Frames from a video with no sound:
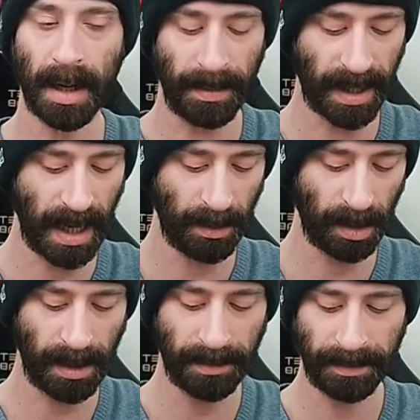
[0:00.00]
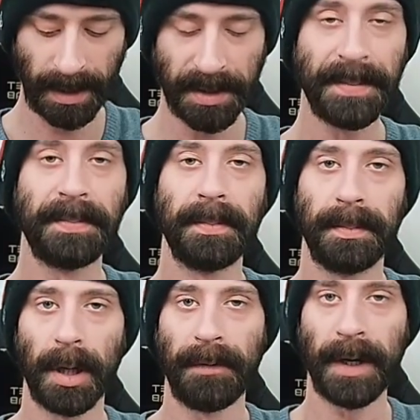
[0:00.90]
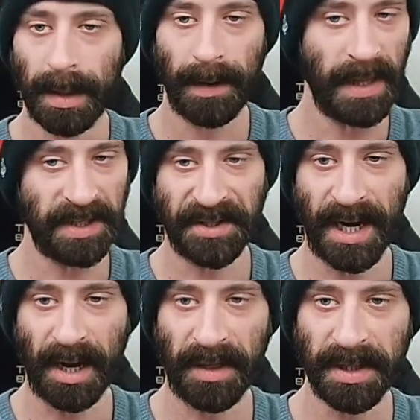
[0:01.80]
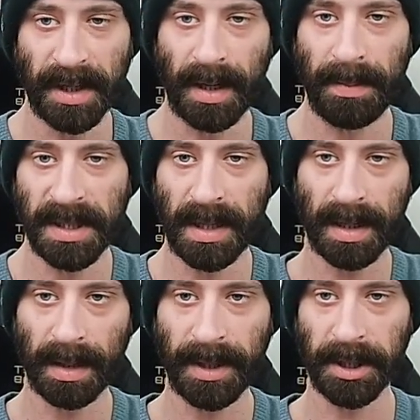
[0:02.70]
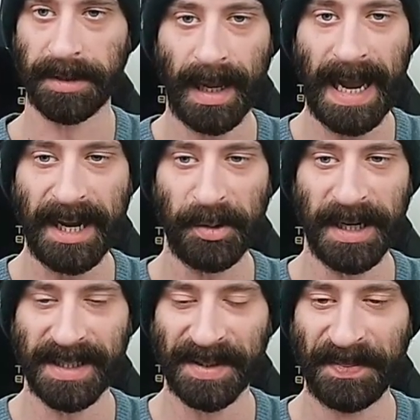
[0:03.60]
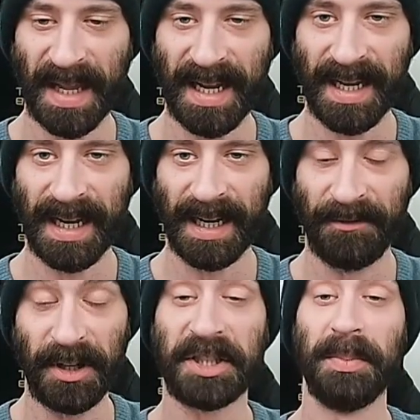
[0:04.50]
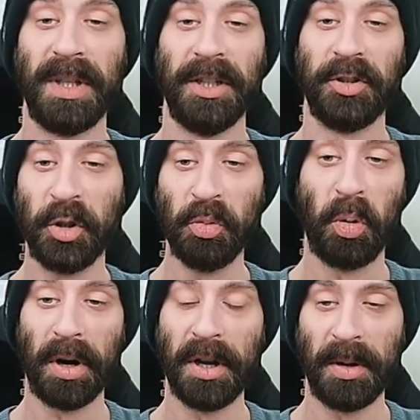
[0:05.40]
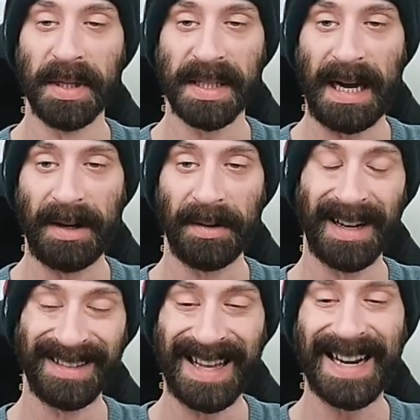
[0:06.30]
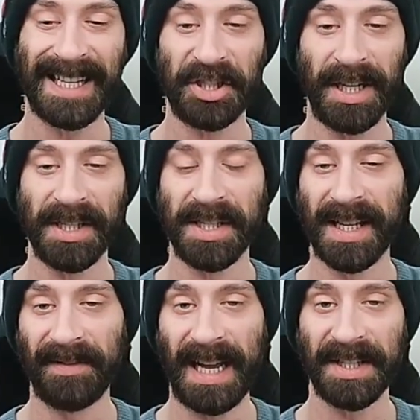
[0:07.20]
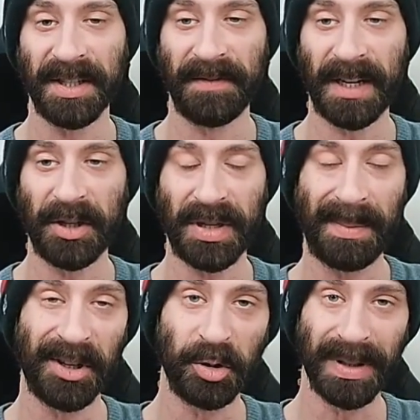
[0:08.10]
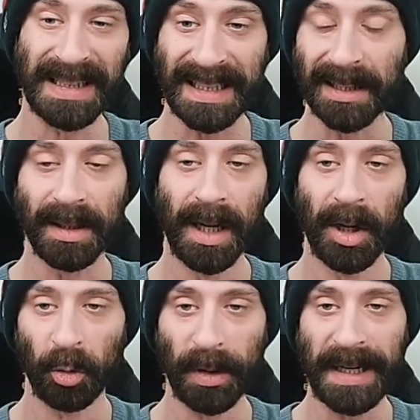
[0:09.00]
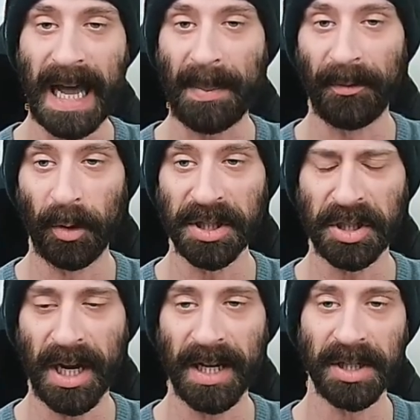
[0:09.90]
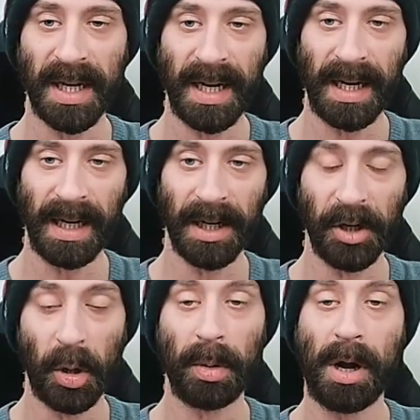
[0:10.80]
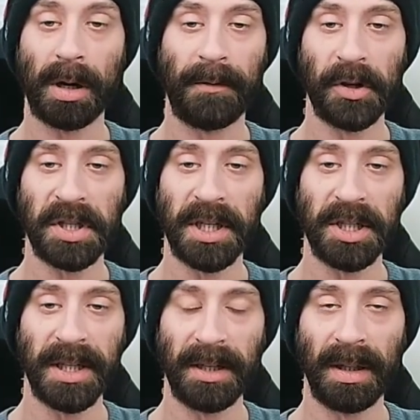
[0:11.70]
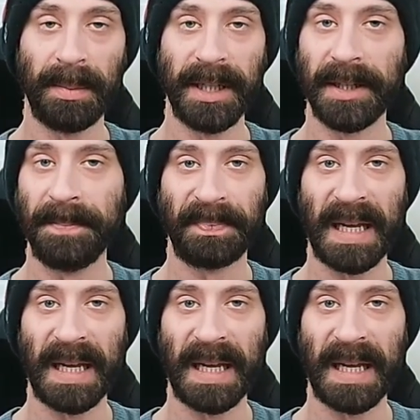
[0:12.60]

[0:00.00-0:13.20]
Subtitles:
my camera around. That's perfect. If that's a sign of things to come, it's not going to be good. Anyways, Flesh and Blood 2.0 is now out. A lot has changed since I've last done the video, so I'm going to do a little recap of what's changed. No longer first edition and limited.